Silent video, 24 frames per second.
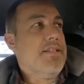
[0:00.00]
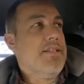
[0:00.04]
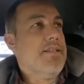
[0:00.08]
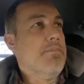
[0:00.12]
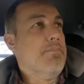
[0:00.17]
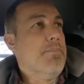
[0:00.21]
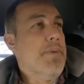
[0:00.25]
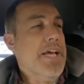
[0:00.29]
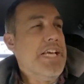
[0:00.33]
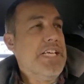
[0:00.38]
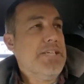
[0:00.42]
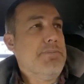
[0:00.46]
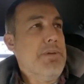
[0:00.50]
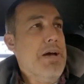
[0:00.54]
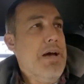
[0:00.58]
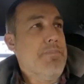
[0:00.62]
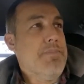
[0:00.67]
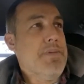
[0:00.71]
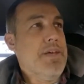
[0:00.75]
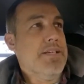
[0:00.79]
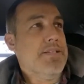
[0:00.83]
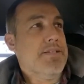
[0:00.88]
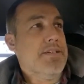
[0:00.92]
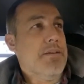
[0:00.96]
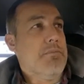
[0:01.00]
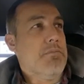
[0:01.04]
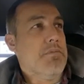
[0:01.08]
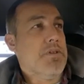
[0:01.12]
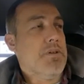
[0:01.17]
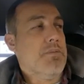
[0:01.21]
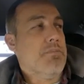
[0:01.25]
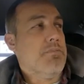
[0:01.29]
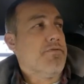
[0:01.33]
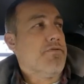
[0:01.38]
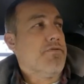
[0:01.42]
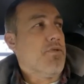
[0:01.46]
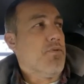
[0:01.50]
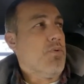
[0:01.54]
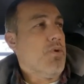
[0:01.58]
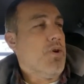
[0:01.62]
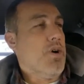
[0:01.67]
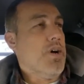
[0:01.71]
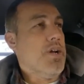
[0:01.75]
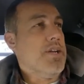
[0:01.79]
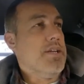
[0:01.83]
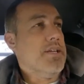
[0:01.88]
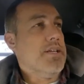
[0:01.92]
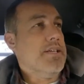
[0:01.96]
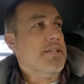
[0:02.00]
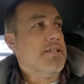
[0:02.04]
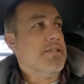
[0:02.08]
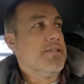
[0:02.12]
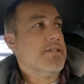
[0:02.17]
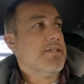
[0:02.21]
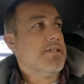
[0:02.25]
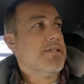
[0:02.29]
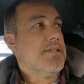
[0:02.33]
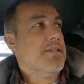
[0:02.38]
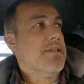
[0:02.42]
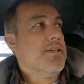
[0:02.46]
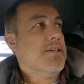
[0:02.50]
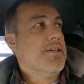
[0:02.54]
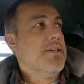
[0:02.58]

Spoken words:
the base map they send with them, for one, is